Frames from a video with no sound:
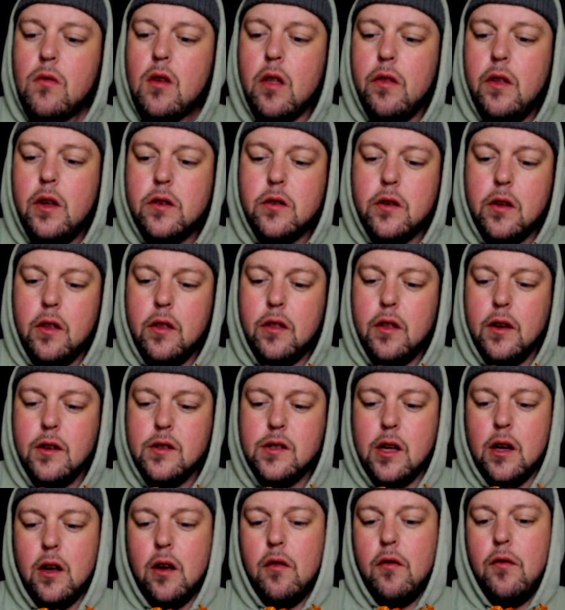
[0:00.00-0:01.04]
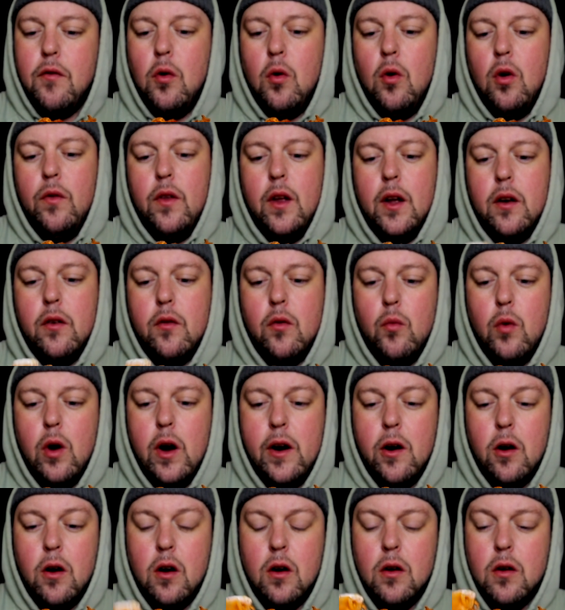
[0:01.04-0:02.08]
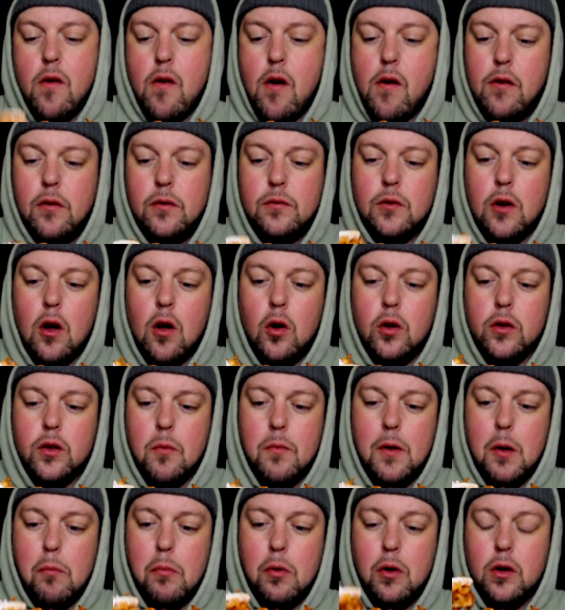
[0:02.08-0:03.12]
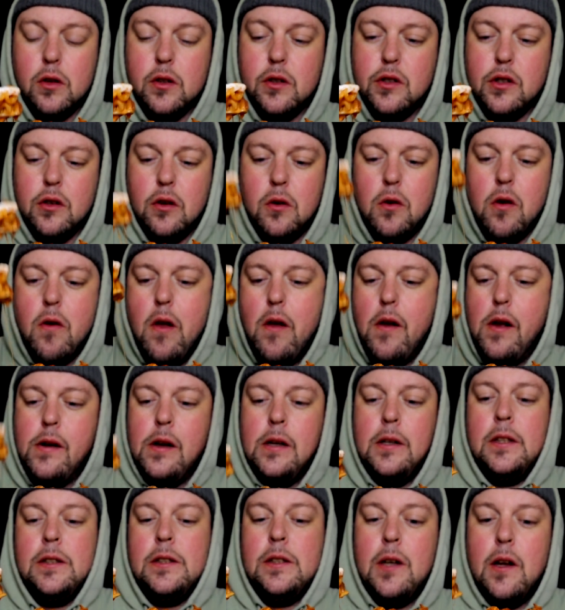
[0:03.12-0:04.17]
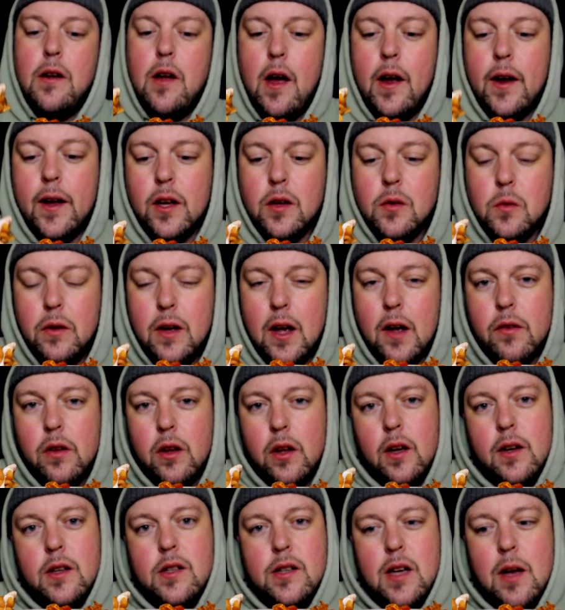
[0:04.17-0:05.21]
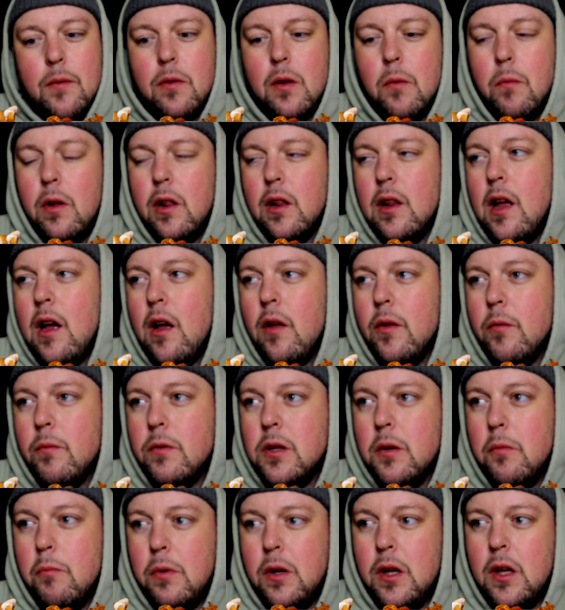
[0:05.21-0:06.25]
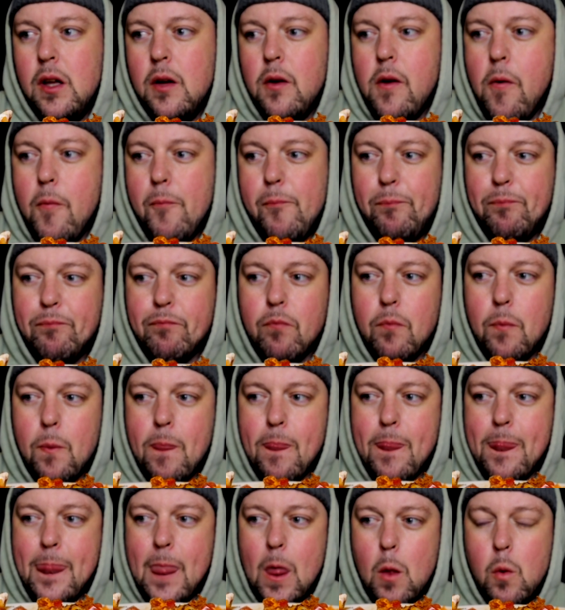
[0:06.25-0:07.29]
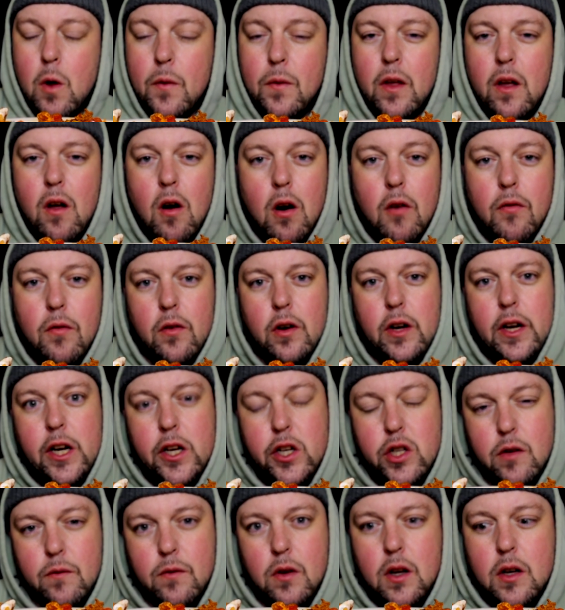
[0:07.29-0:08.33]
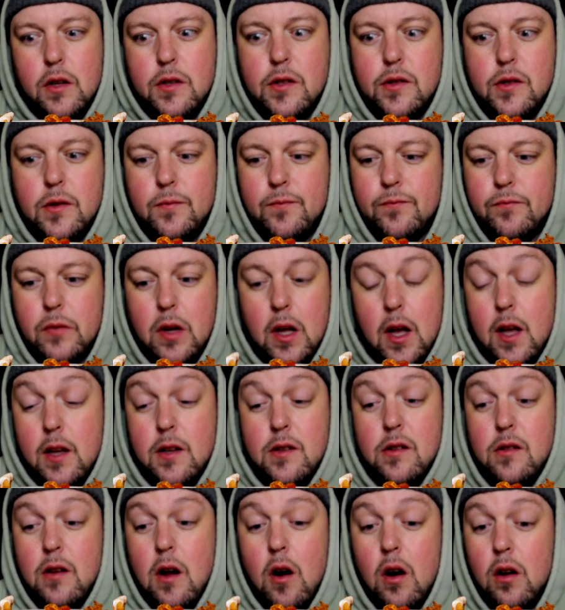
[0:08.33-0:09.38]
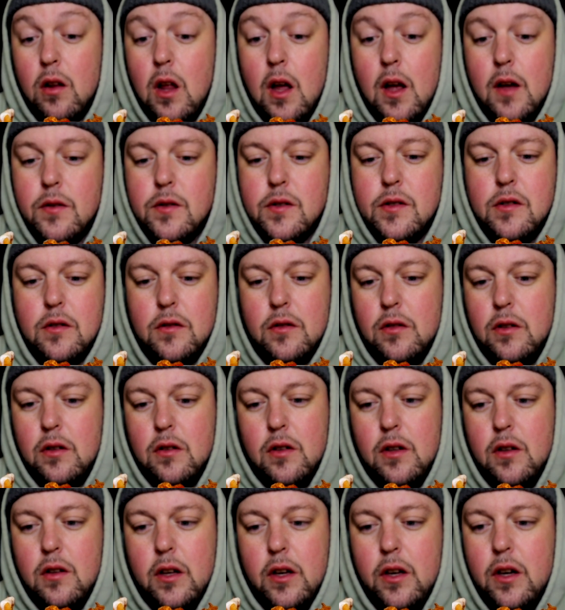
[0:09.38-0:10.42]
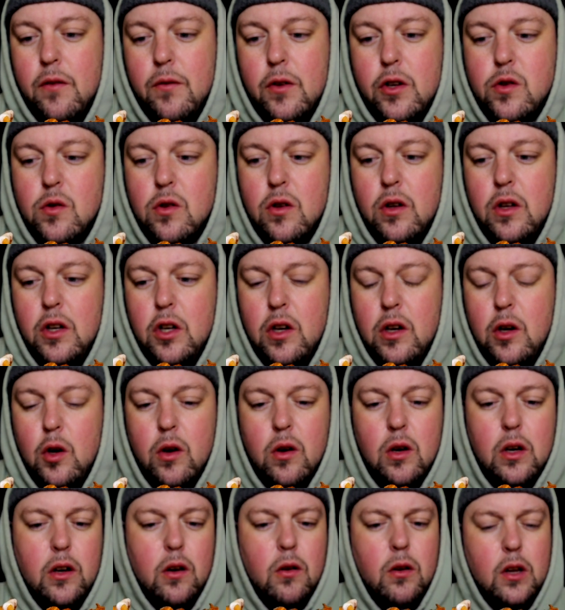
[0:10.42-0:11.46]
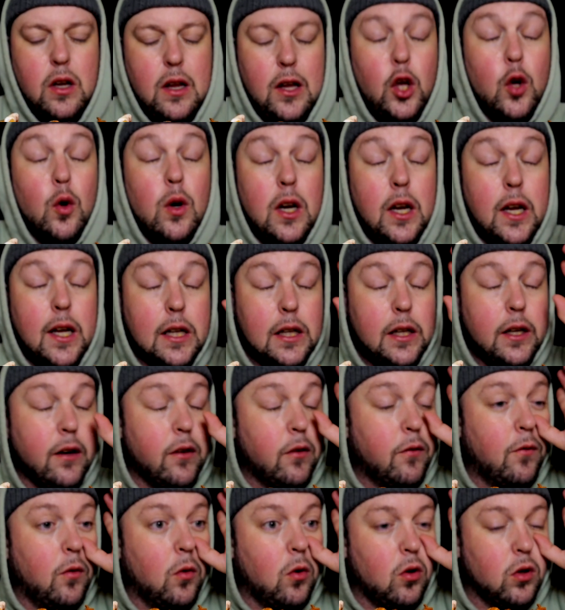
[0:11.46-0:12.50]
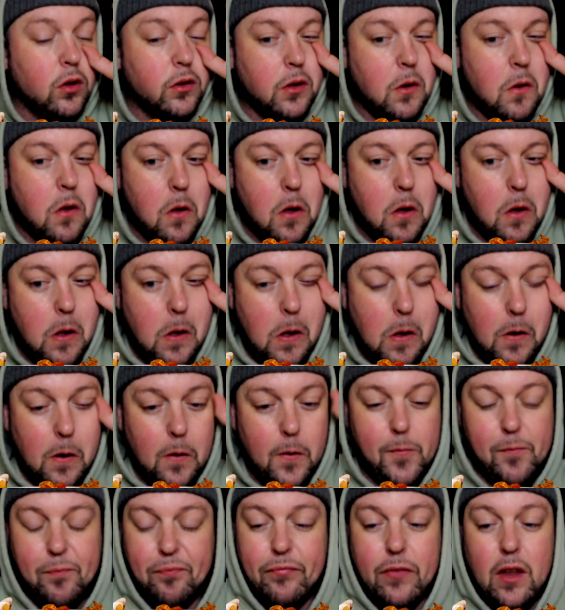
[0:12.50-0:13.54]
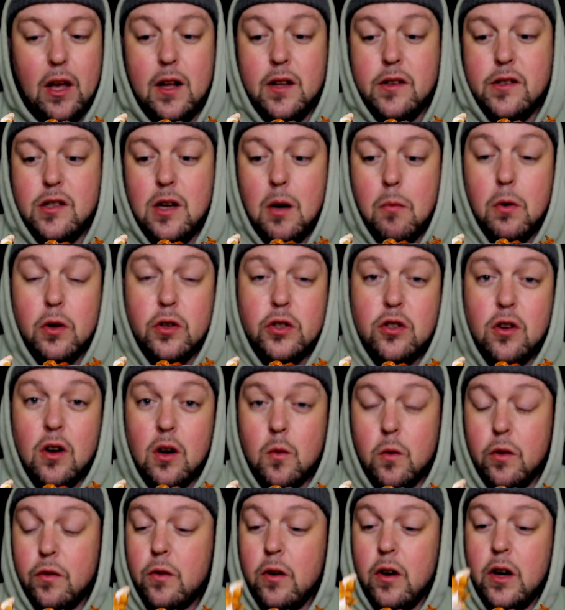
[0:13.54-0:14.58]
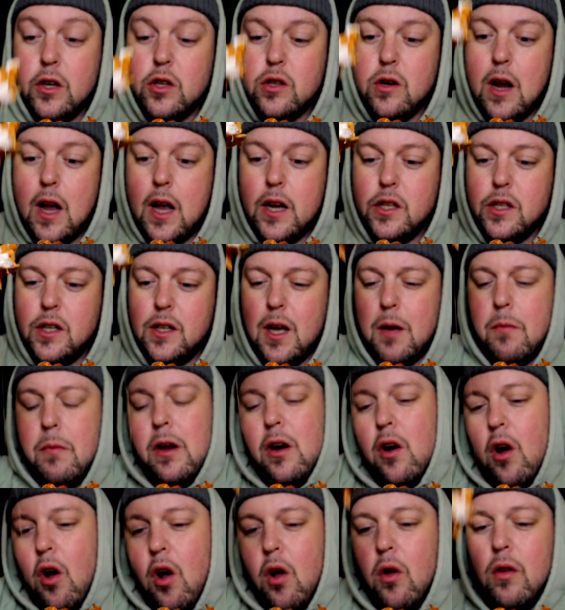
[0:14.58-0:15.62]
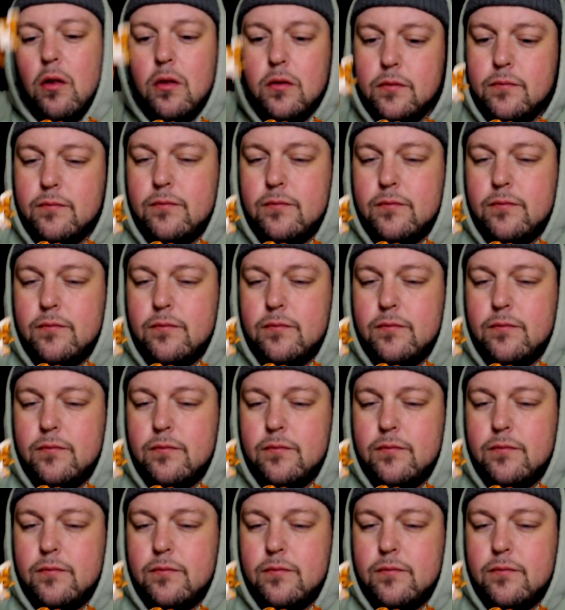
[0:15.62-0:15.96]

these are the things that unfold that write our ultimate book. So I guess we have to accept them and allow them to be what they are for each of us as our lives individually and uniquely unfold. And some are struck with great tragedy. I mean, all